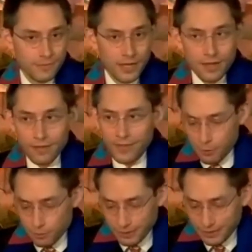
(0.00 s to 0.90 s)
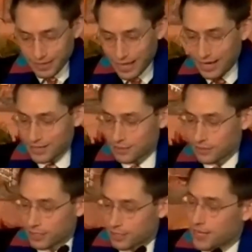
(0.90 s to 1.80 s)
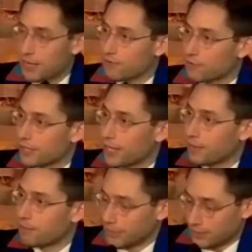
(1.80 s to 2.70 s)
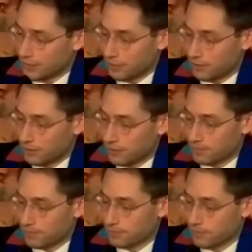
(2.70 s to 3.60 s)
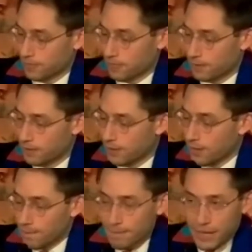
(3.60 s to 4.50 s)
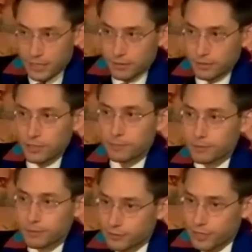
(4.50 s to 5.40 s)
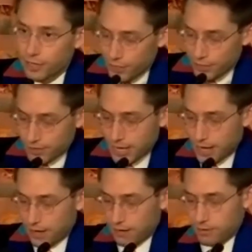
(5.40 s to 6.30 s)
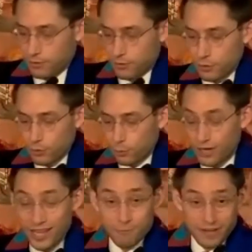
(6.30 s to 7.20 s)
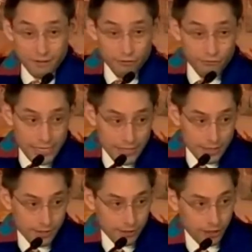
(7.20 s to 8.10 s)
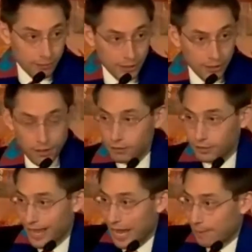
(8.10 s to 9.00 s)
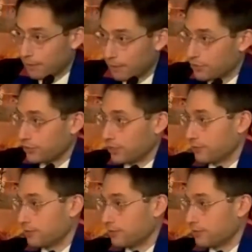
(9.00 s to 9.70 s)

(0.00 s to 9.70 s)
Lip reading: They were maligned as unsavory and militant. Many good liberals of their day would have been offended to be called an abolitionist.